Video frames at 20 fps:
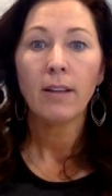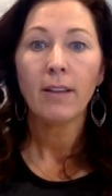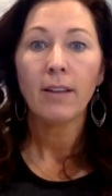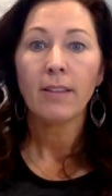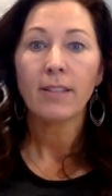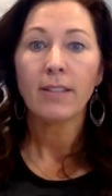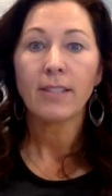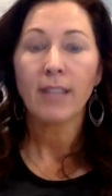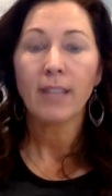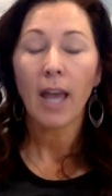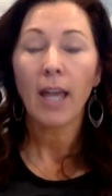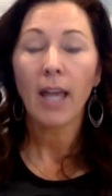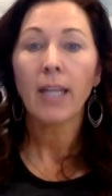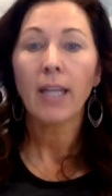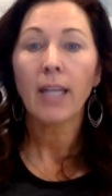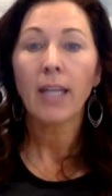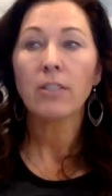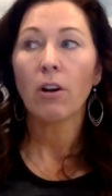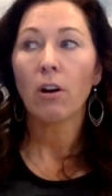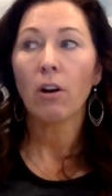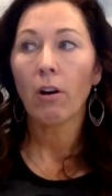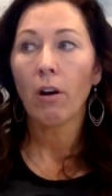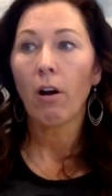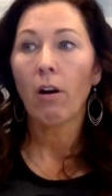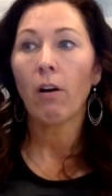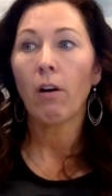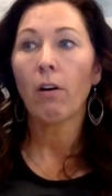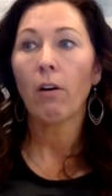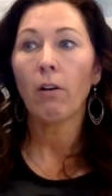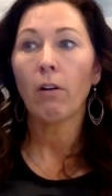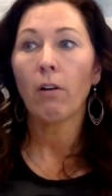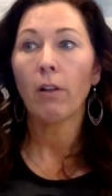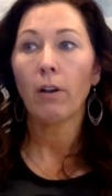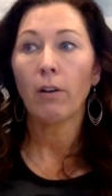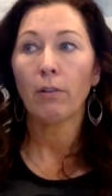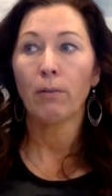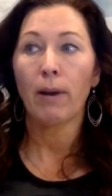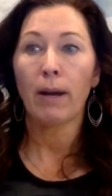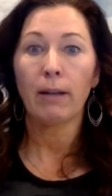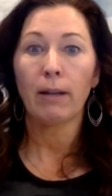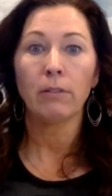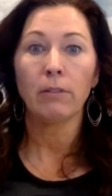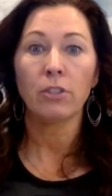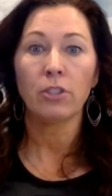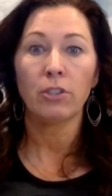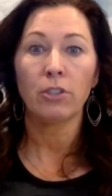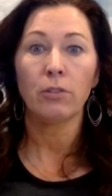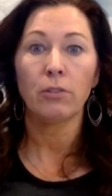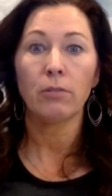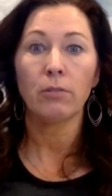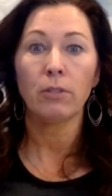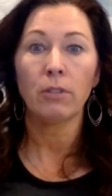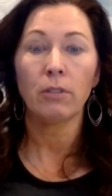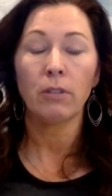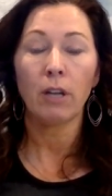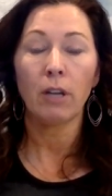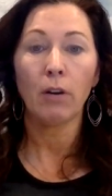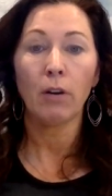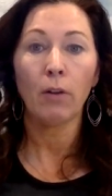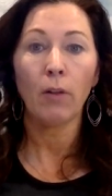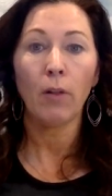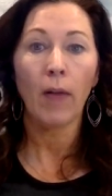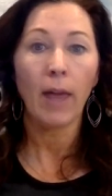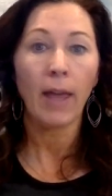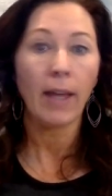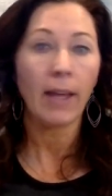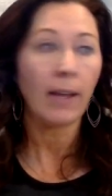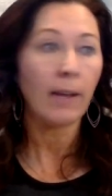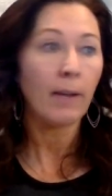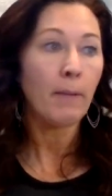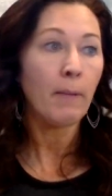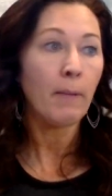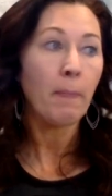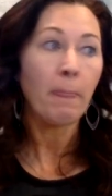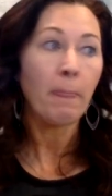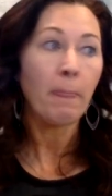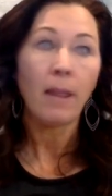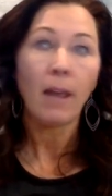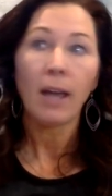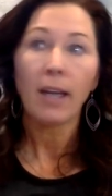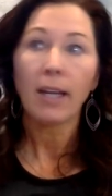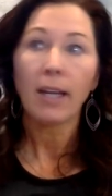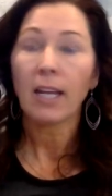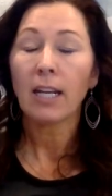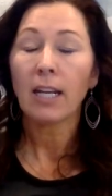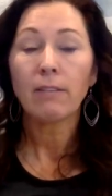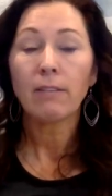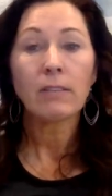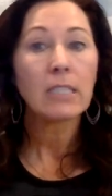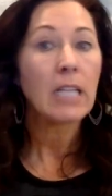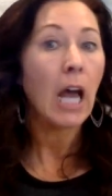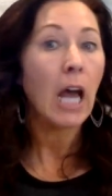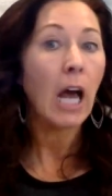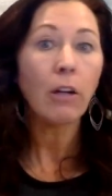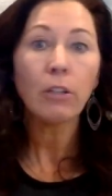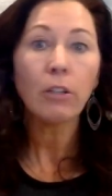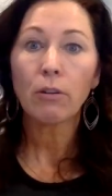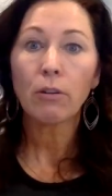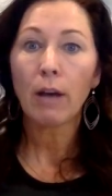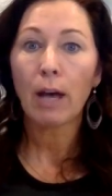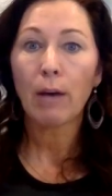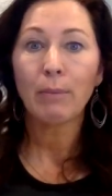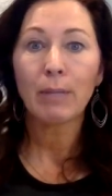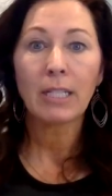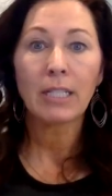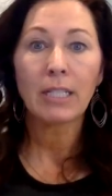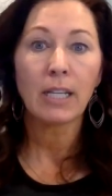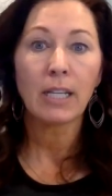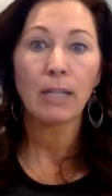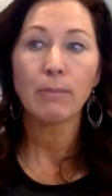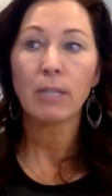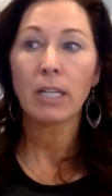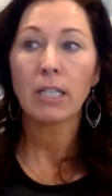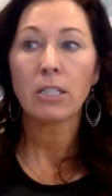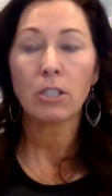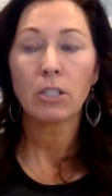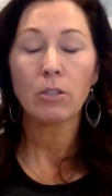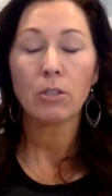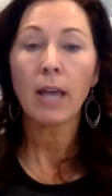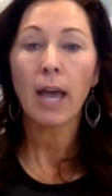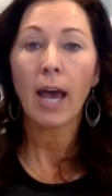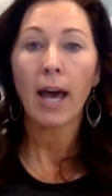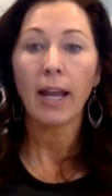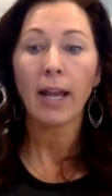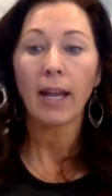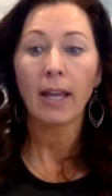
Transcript: the signs are all around you, like I can't even tell you how many times I do that.